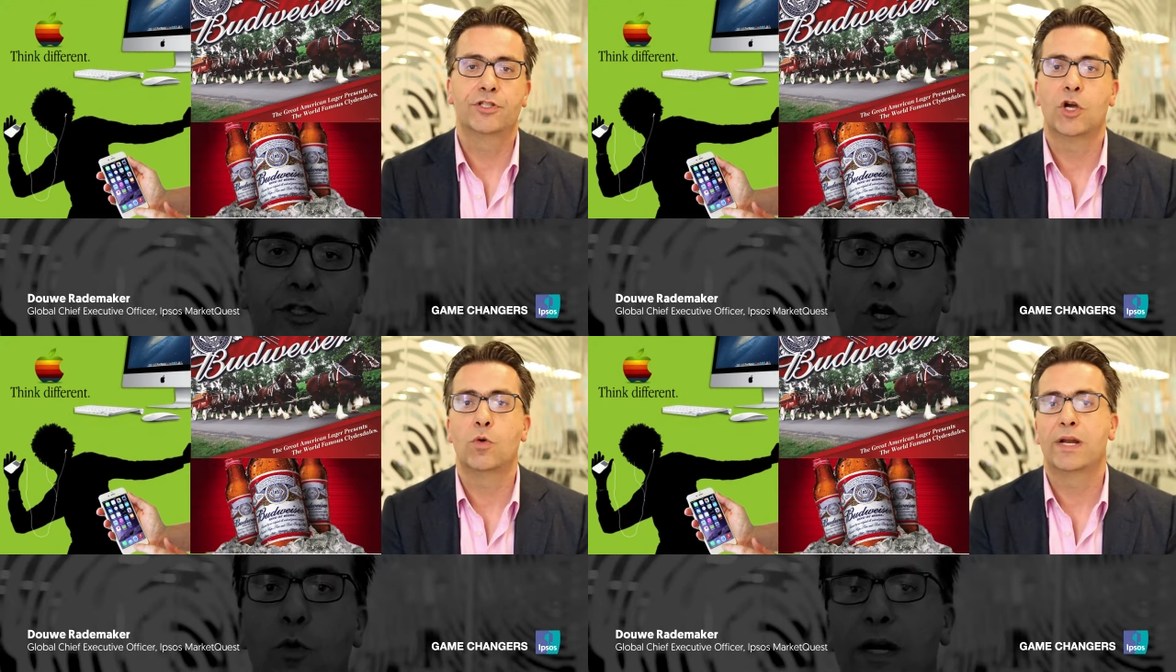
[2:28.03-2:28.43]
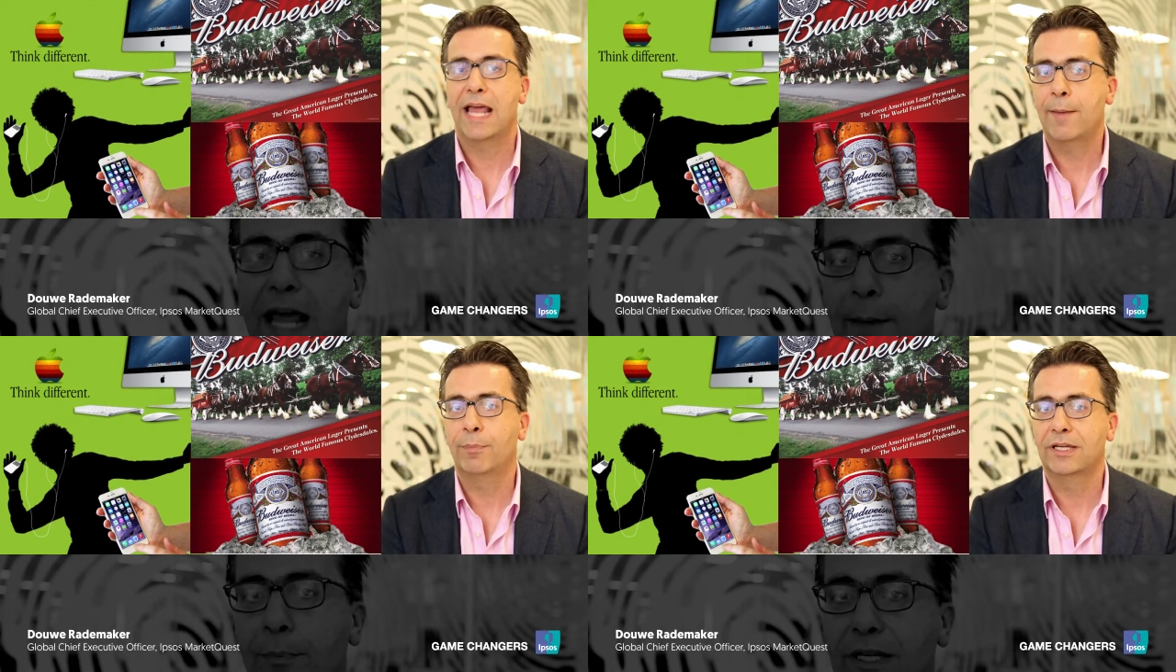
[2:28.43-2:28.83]
So
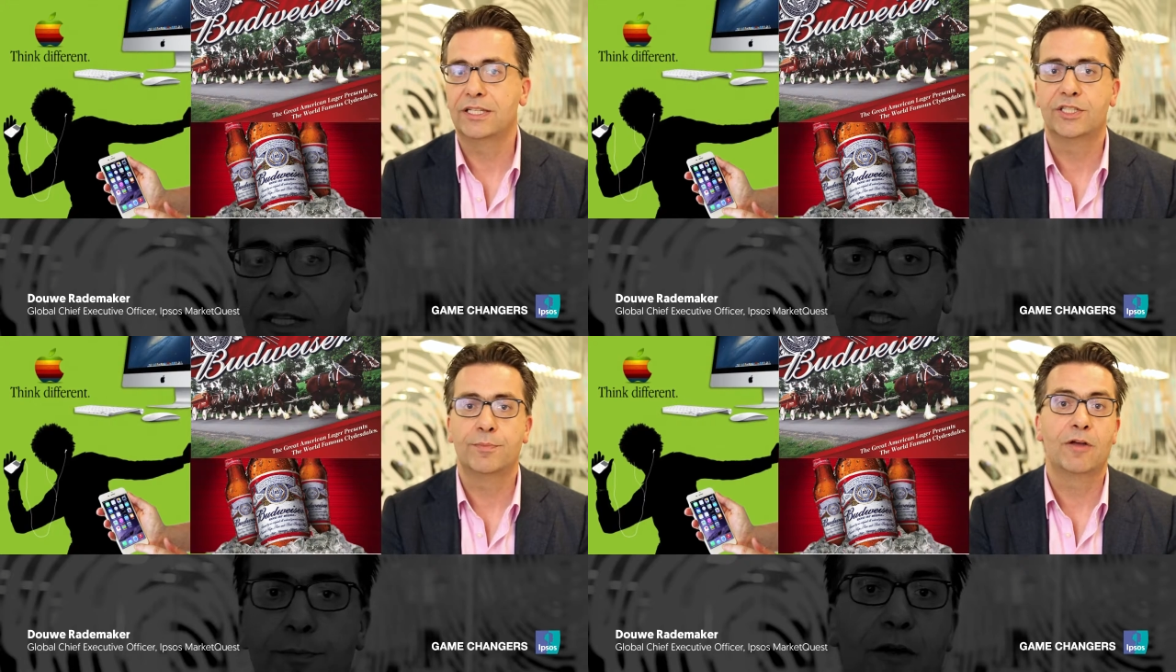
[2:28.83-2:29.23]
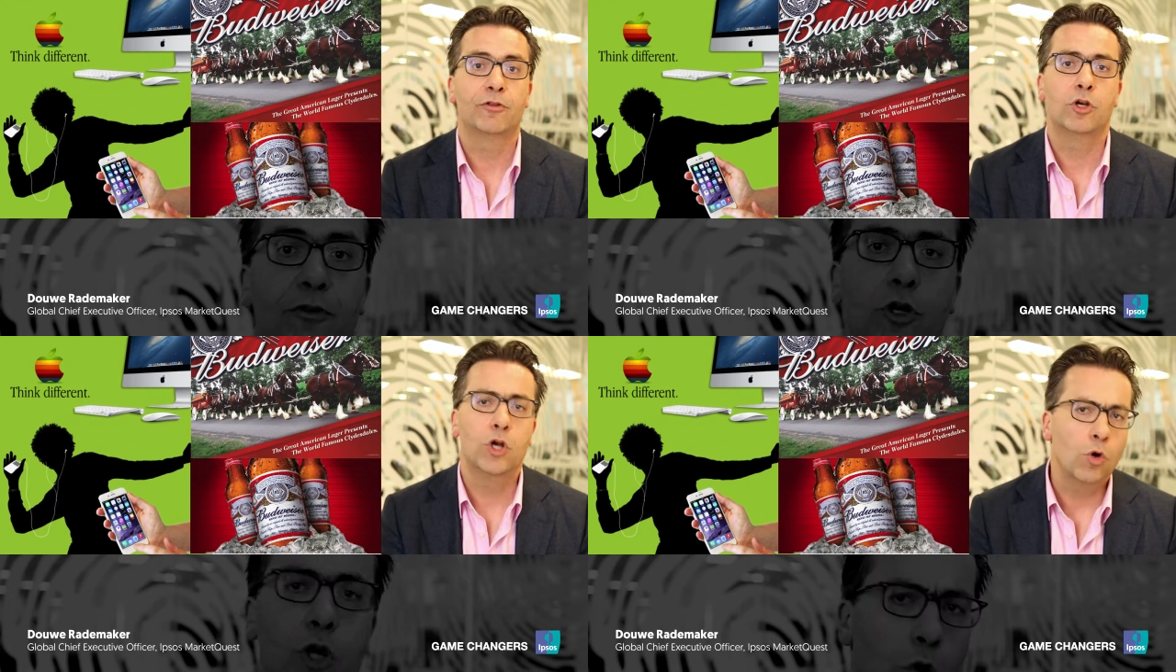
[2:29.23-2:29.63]
with Apple, it's about
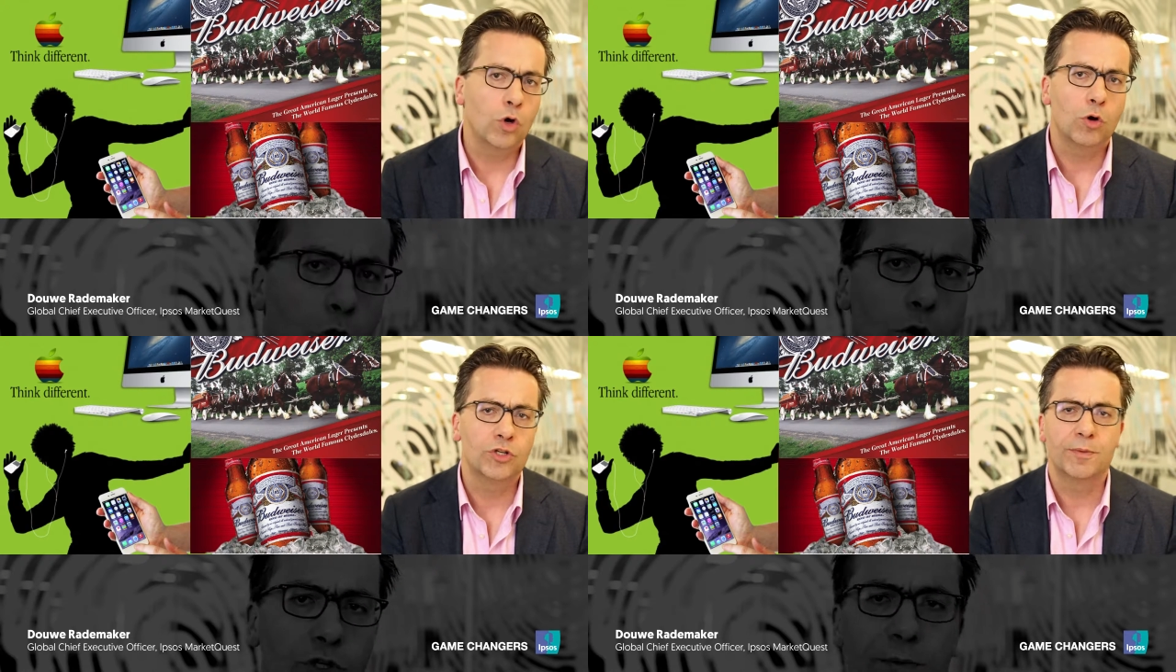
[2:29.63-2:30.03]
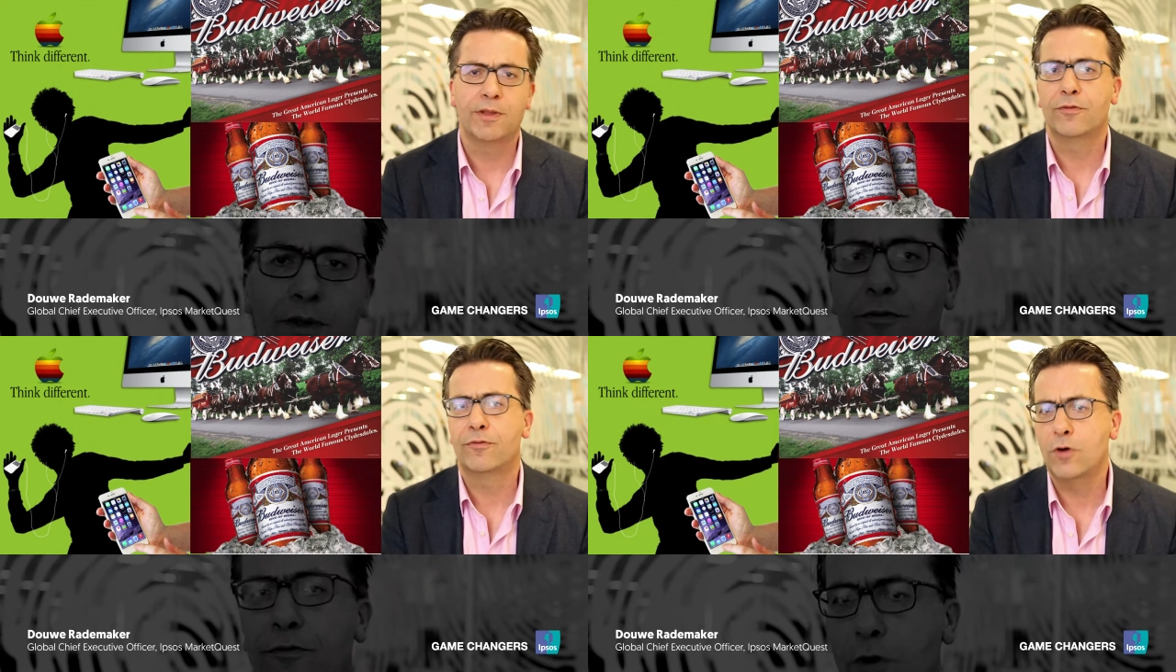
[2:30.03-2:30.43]
the logo, it's
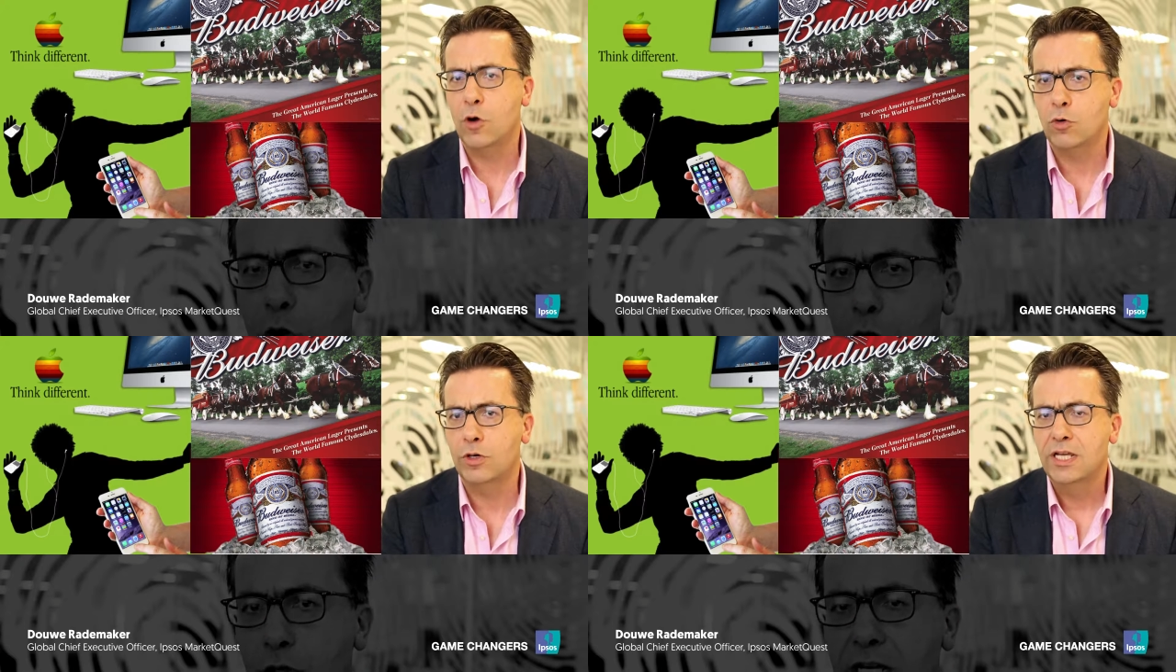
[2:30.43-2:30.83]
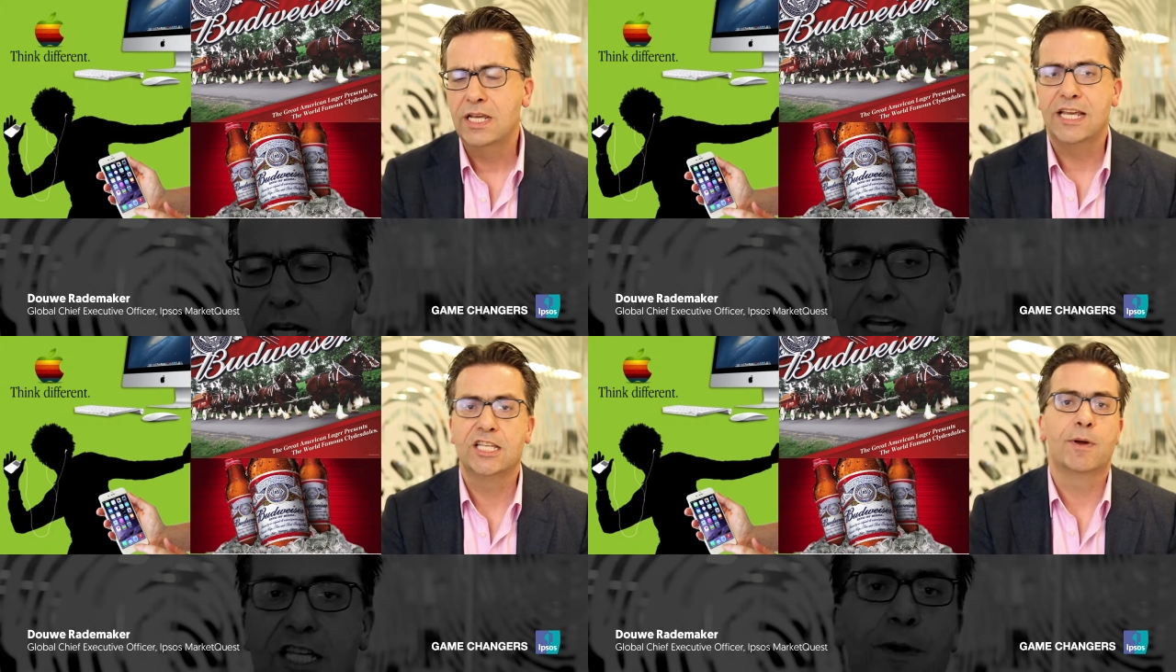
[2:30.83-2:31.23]
about the phone,
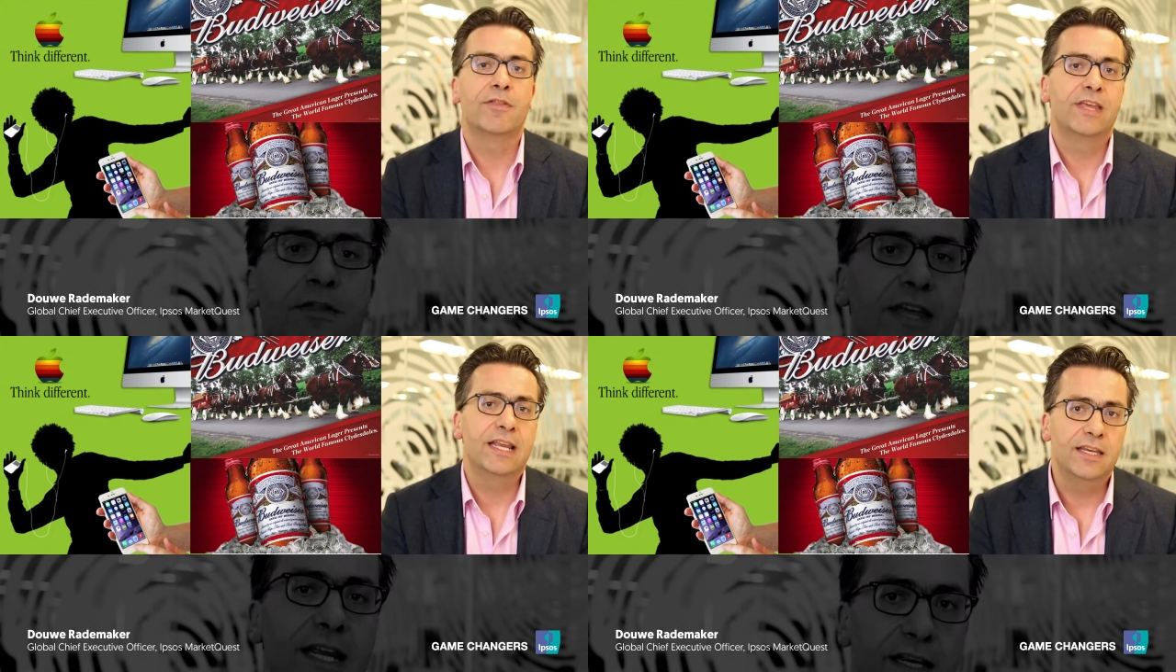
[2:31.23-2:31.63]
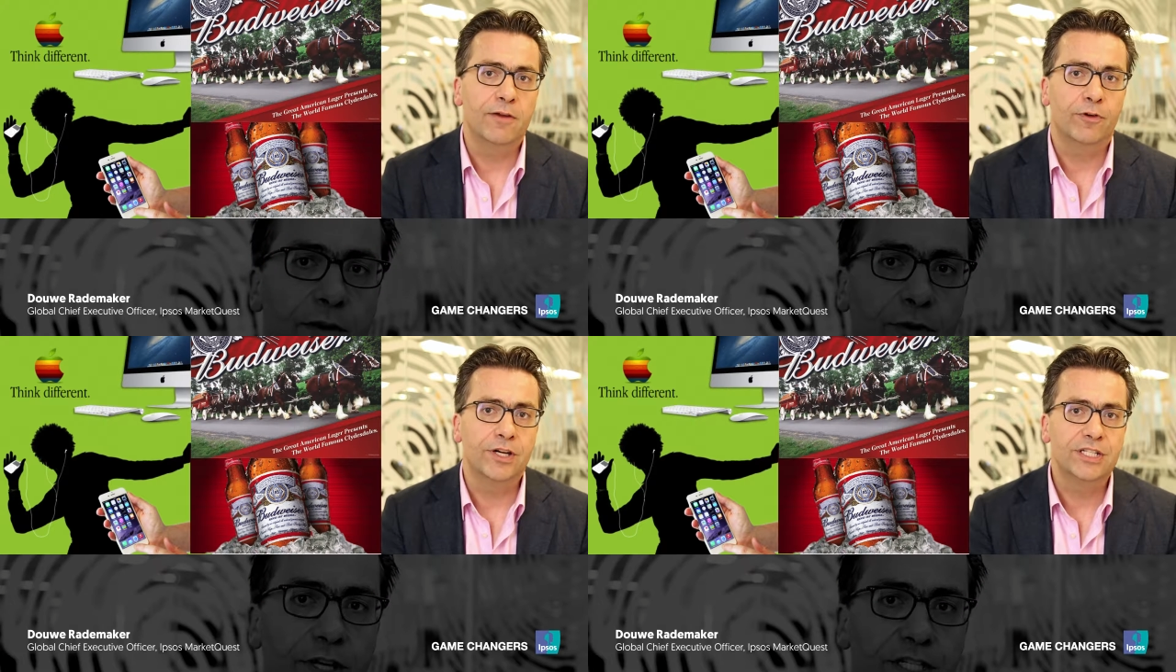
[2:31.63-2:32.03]
it's about think
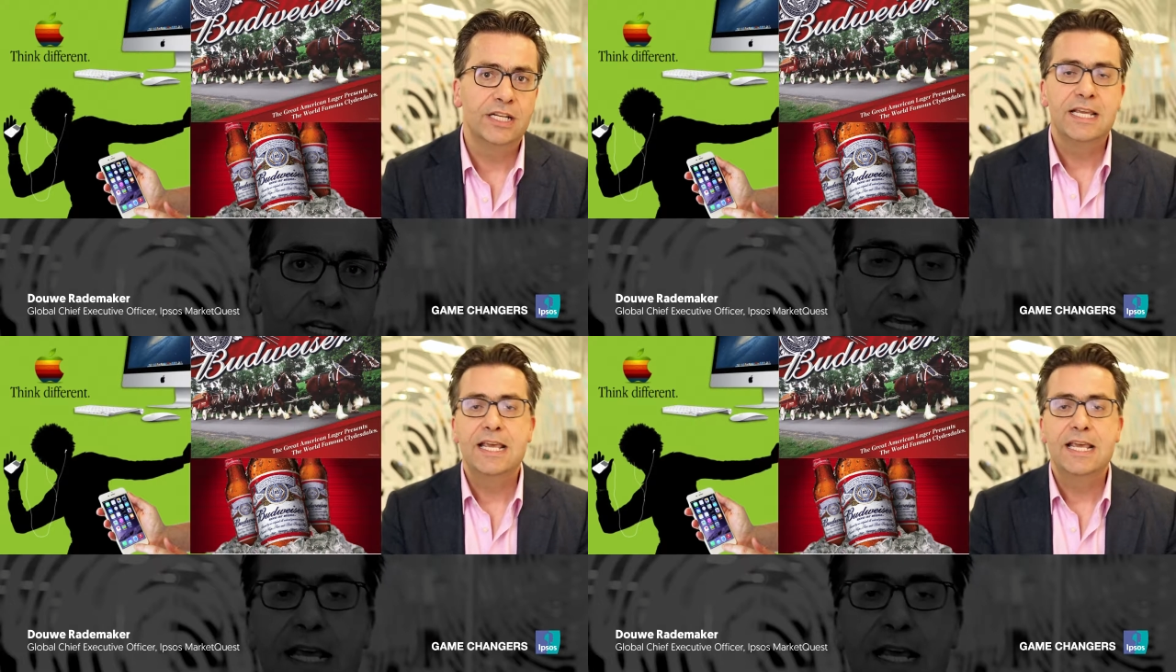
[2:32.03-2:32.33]
different,